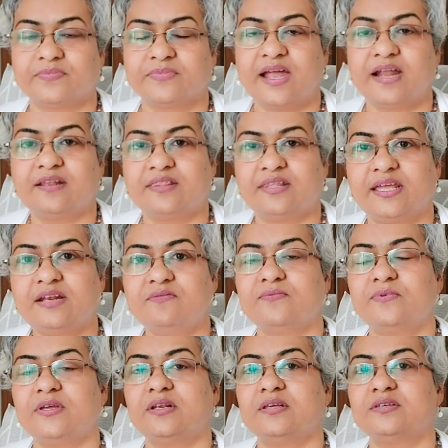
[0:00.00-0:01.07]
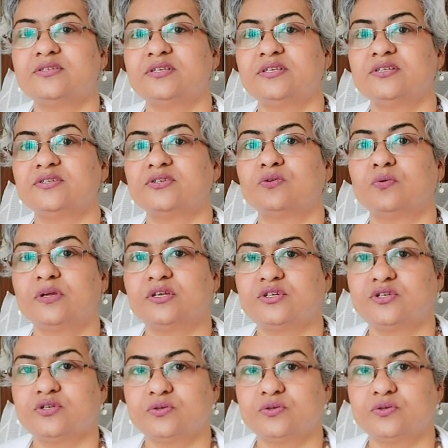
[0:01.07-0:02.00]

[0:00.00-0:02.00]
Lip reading: and then Venus is going